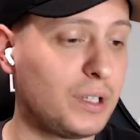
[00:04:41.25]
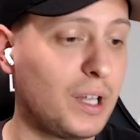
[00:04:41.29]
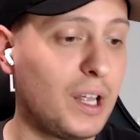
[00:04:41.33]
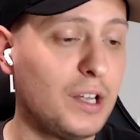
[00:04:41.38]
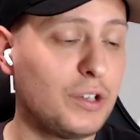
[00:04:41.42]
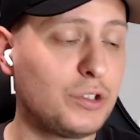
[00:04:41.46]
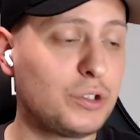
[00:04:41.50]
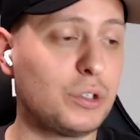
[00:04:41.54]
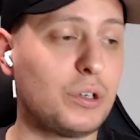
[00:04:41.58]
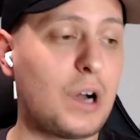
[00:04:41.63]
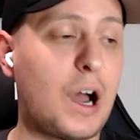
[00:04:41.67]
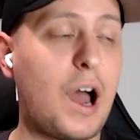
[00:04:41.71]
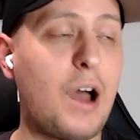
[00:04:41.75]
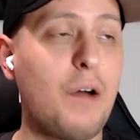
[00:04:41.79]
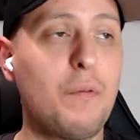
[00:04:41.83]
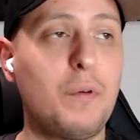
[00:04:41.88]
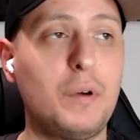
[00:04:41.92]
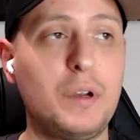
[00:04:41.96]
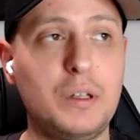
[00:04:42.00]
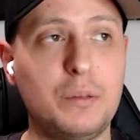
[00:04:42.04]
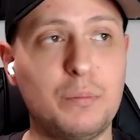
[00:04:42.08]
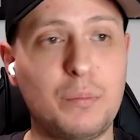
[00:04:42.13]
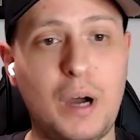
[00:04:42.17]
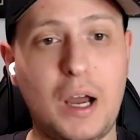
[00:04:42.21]
So I,
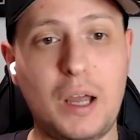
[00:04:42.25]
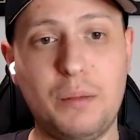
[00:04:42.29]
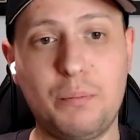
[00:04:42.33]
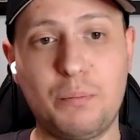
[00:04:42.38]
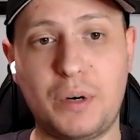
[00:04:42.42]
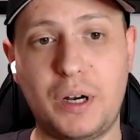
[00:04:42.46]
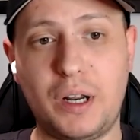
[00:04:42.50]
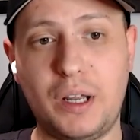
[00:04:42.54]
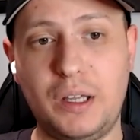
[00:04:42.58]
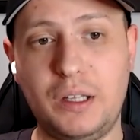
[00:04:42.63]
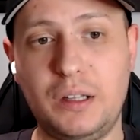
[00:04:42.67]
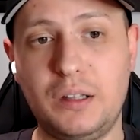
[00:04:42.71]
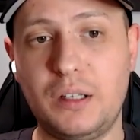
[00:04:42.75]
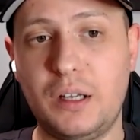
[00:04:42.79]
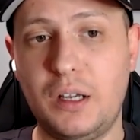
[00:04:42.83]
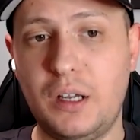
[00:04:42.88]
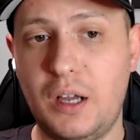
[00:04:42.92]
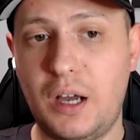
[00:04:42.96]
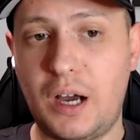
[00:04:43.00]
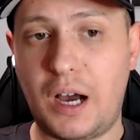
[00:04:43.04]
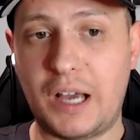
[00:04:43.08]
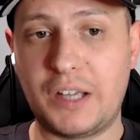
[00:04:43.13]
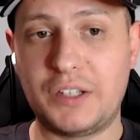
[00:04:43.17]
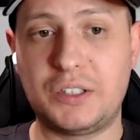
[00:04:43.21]
in my brain,
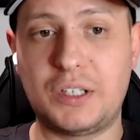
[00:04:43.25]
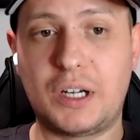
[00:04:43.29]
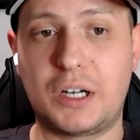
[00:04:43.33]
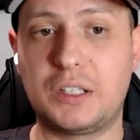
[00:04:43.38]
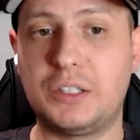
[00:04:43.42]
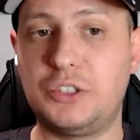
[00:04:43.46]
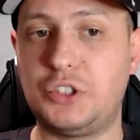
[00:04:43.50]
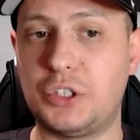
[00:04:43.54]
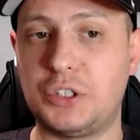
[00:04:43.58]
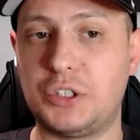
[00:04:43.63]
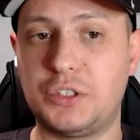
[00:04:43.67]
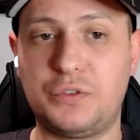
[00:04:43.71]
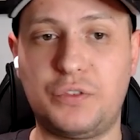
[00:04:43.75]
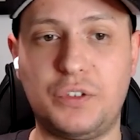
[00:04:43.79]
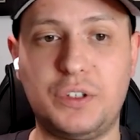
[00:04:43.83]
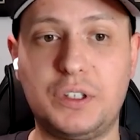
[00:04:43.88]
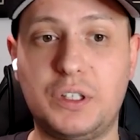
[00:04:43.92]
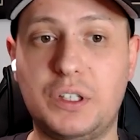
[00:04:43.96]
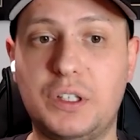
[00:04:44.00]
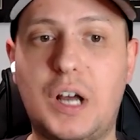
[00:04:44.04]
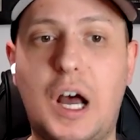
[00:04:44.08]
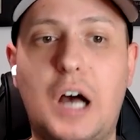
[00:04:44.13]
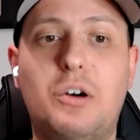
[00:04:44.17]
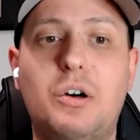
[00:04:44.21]
I started just
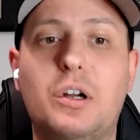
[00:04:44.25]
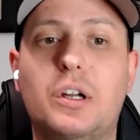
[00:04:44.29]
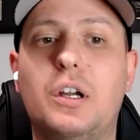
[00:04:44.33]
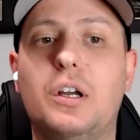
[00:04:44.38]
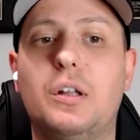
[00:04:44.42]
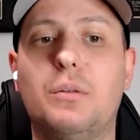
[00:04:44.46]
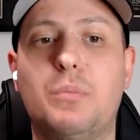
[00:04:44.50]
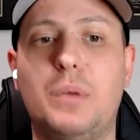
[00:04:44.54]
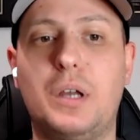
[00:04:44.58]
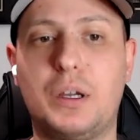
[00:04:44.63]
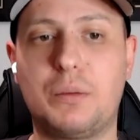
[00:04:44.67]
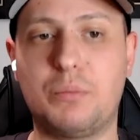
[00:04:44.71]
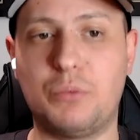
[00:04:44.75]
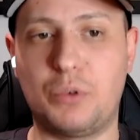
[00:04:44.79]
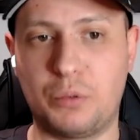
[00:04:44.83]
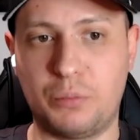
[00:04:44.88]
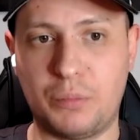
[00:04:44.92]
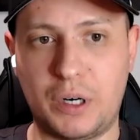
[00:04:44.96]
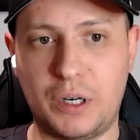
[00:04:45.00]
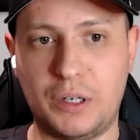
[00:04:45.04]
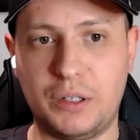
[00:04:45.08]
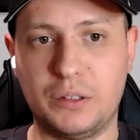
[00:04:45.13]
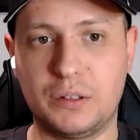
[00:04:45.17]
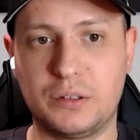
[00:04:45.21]
thinking how I can make more
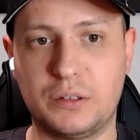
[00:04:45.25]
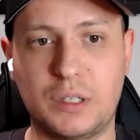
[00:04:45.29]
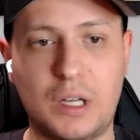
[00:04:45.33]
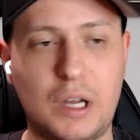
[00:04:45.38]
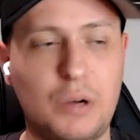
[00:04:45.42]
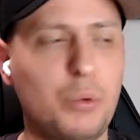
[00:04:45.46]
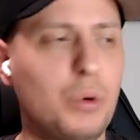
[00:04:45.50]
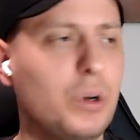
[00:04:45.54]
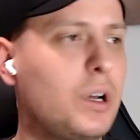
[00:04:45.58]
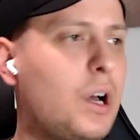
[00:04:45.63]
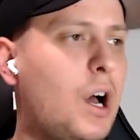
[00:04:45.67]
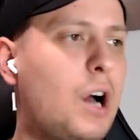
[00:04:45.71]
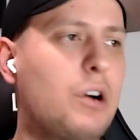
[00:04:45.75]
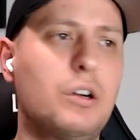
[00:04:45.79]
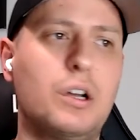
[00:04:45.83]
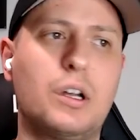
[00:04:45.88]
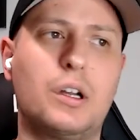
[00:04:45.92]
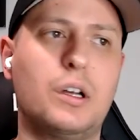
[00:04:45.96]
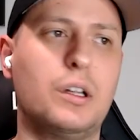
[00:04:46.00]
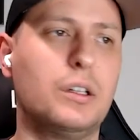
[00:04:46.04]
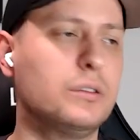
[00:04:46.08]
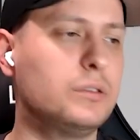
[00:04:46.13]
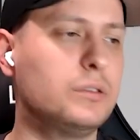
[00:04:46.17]
money, how I can